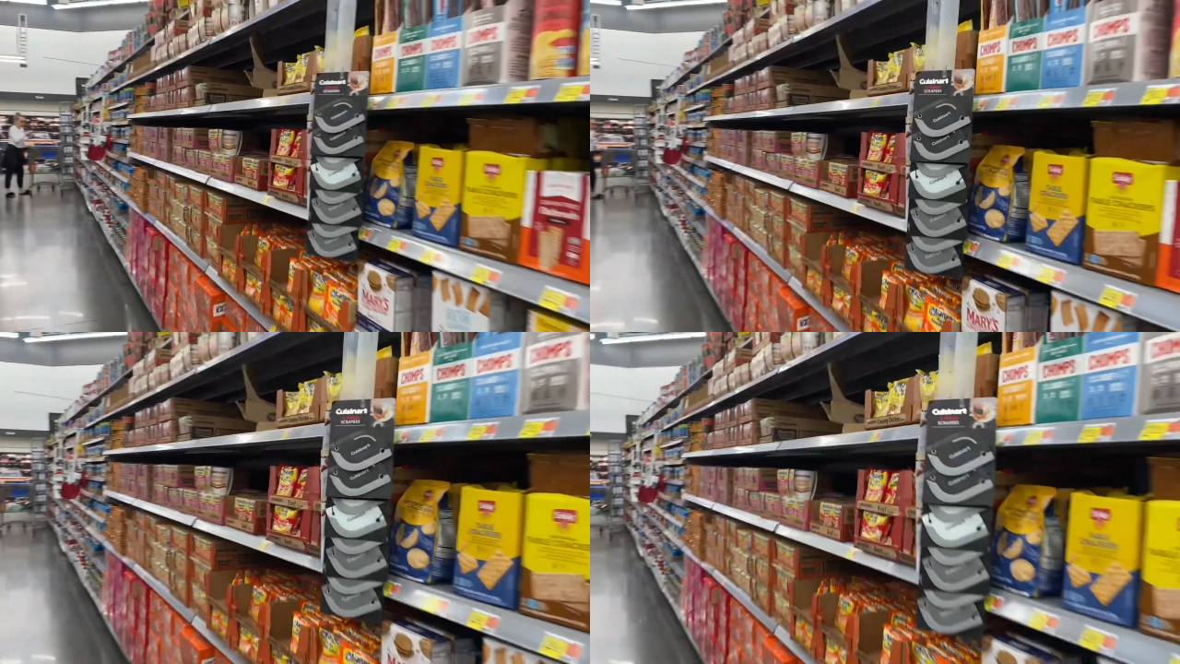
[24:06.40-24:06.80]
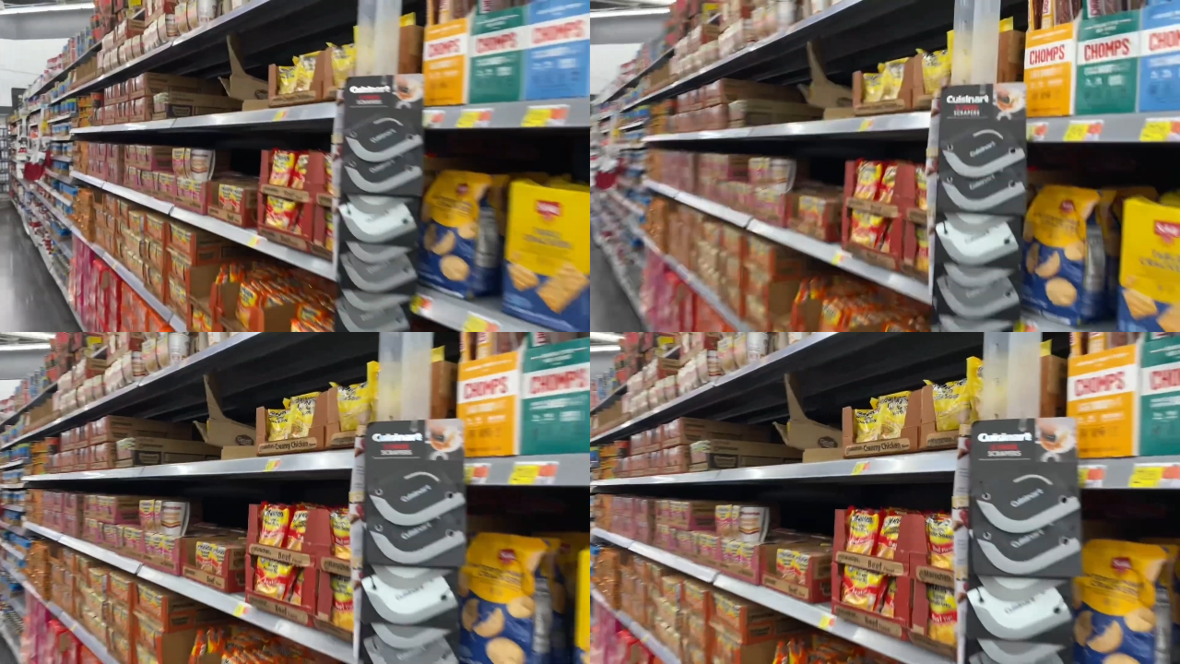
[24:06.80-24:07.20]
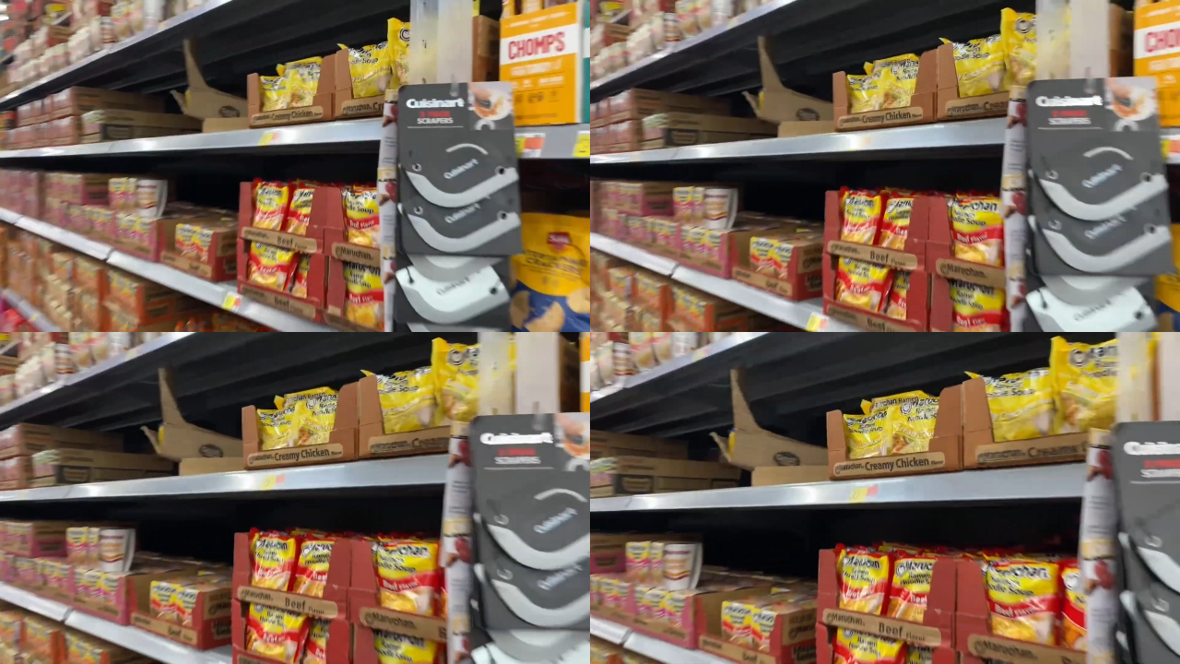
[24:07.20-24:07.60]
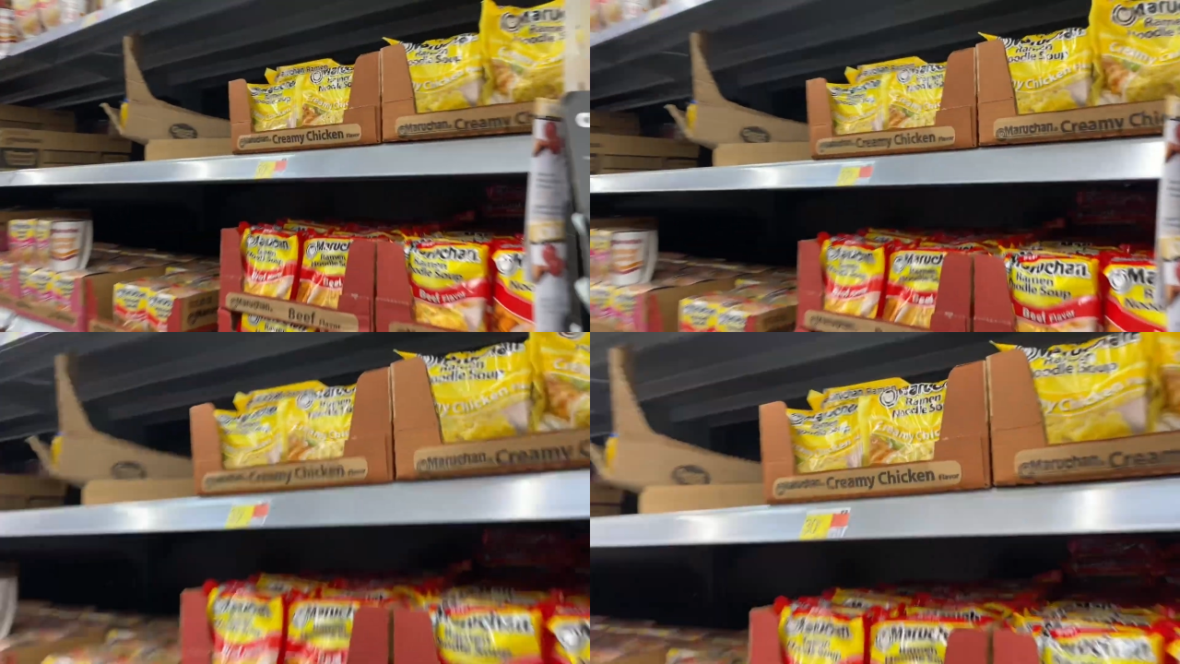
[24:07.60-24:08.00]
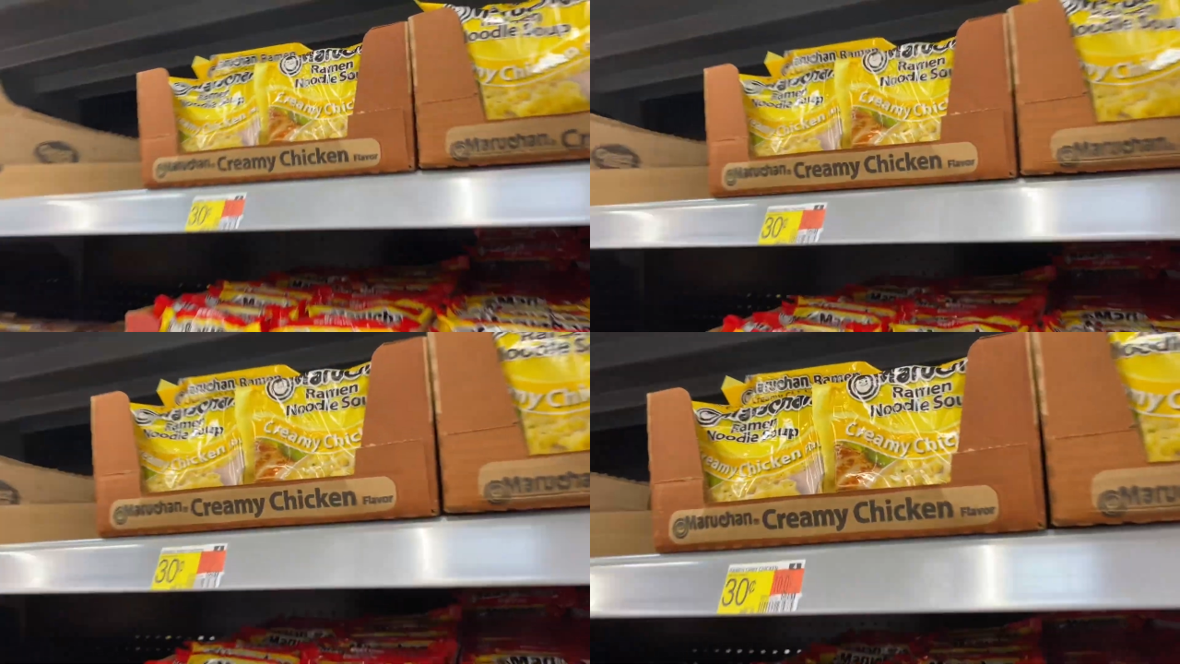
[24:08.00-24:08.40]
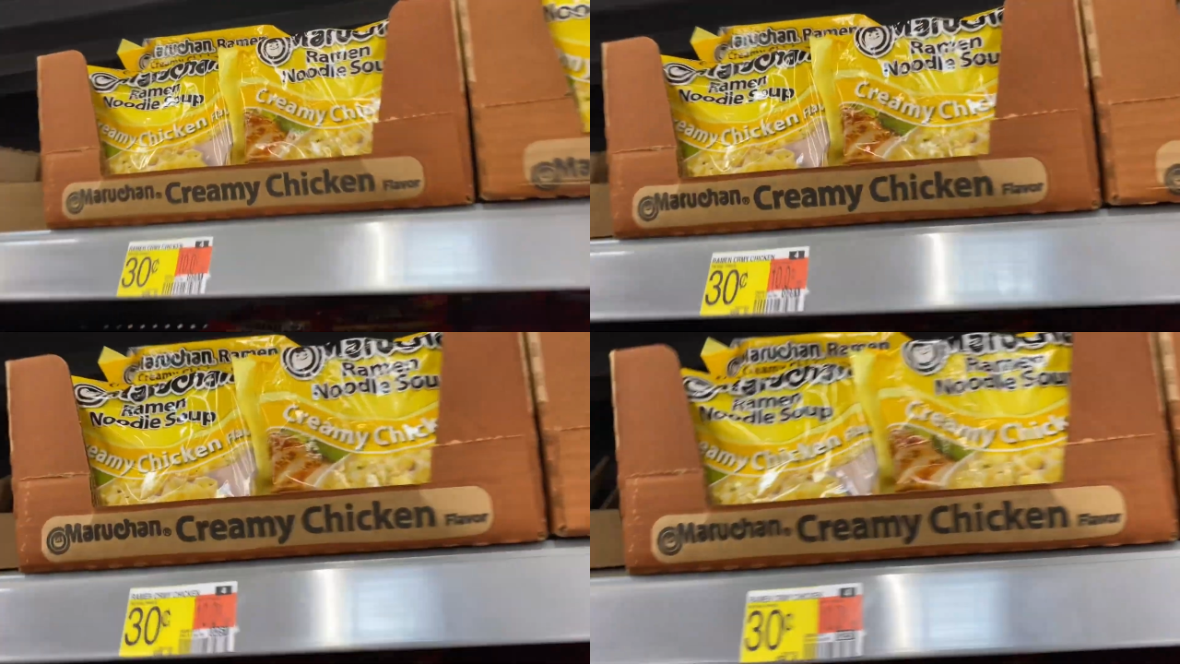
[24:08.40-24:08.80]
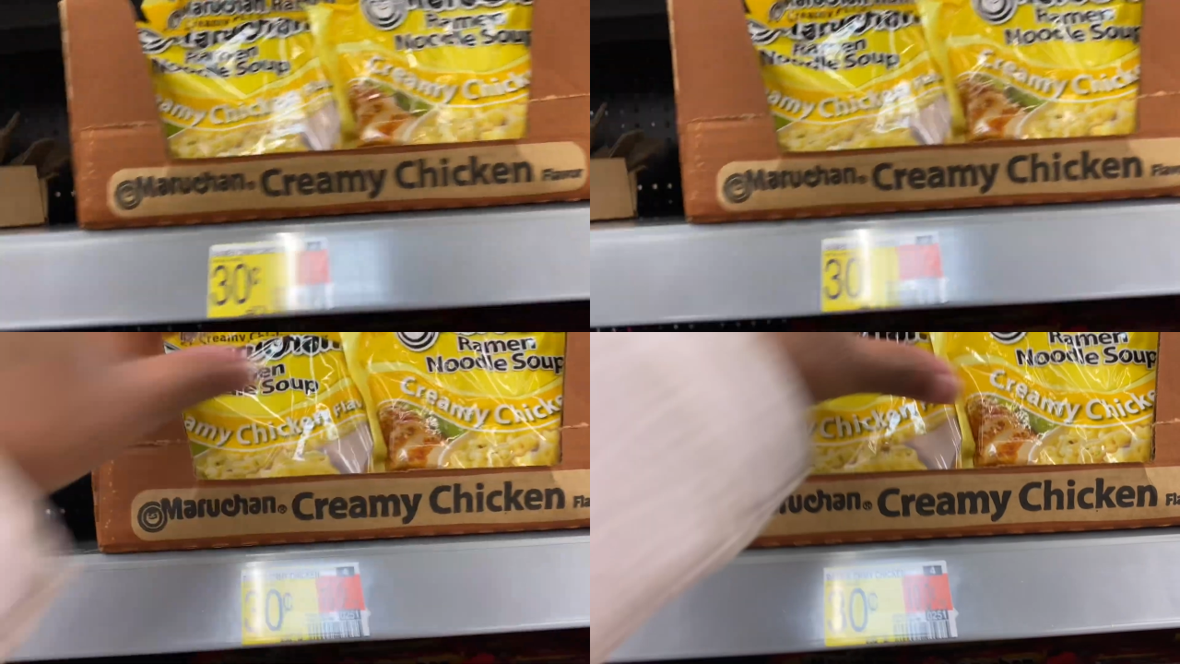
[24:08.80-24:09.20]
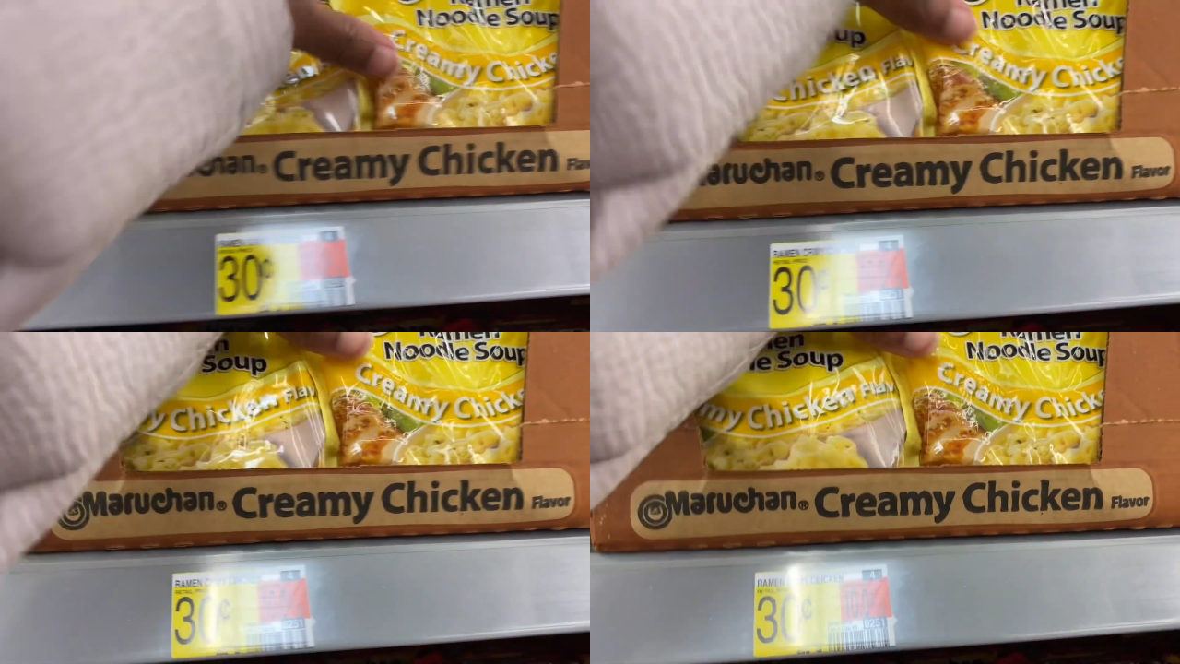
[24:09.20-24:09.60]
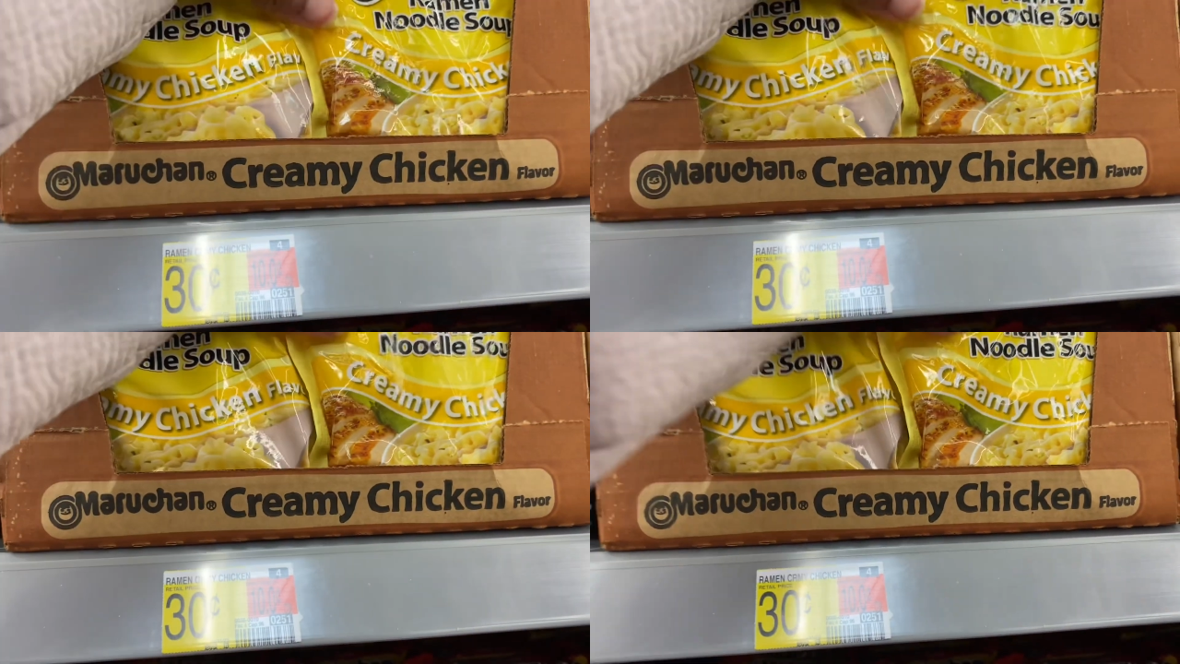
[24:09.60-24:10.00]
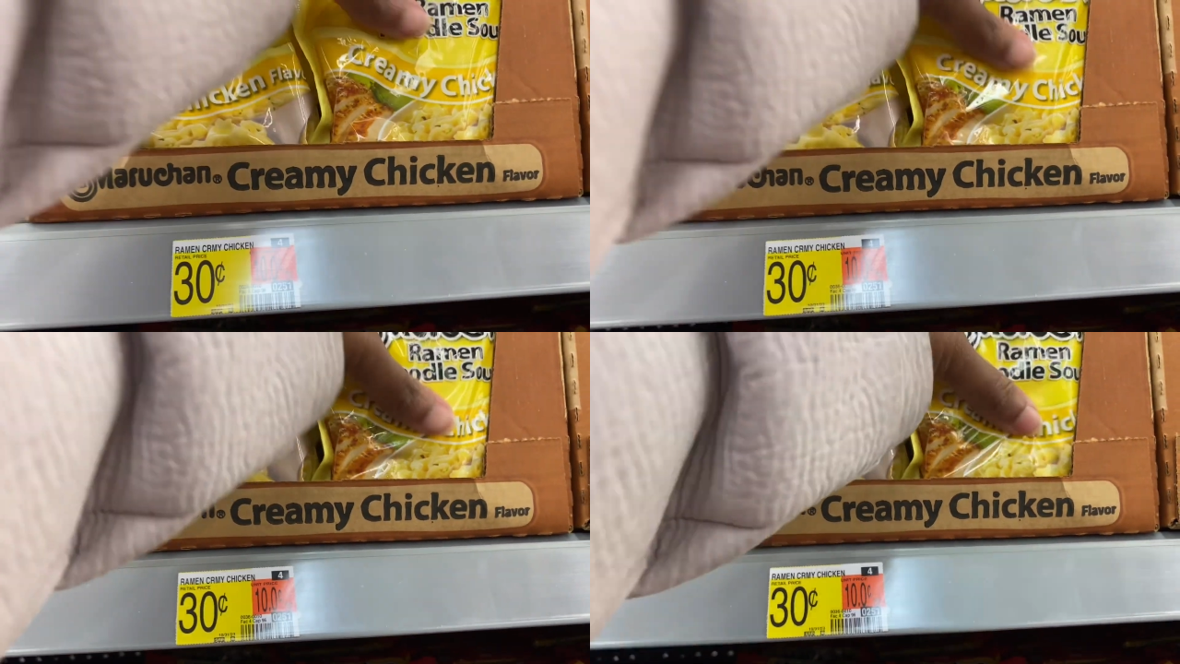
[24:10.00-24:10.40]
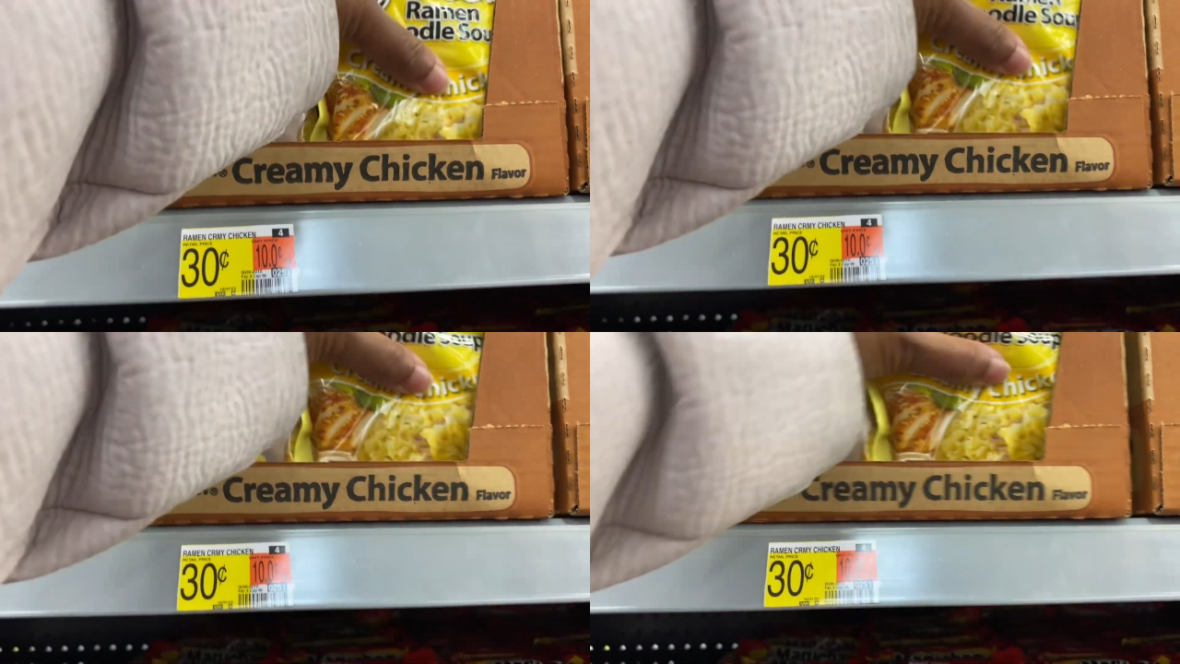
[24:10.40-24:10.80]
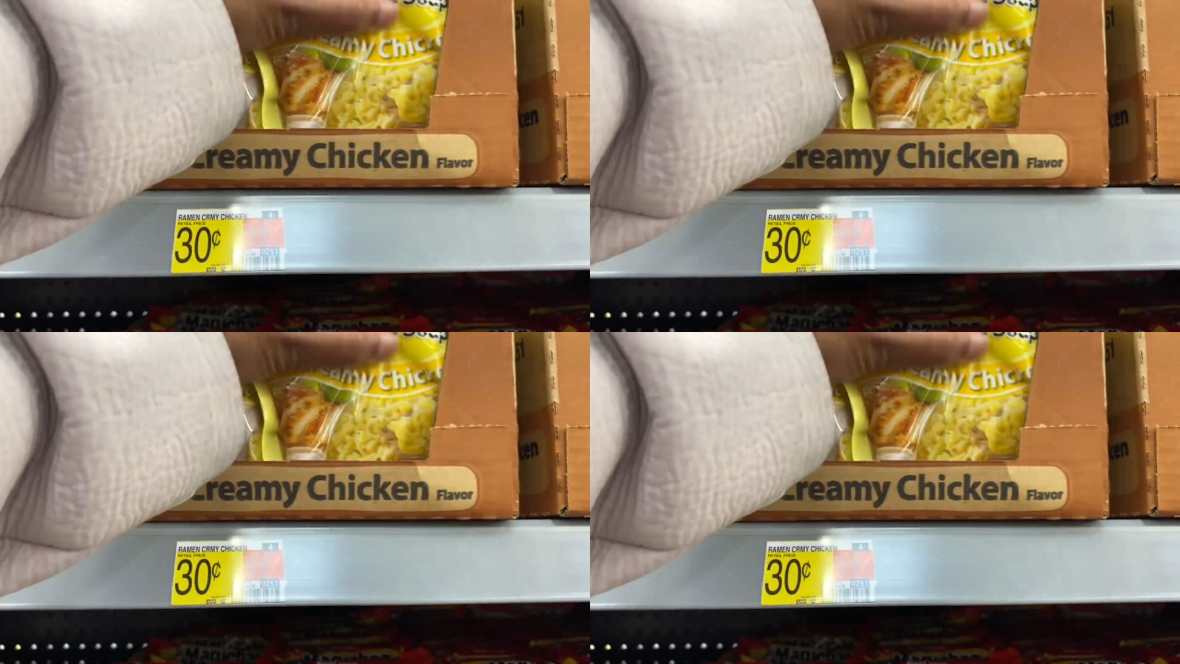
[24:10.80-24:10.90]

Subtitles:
[unreadable: no face in view]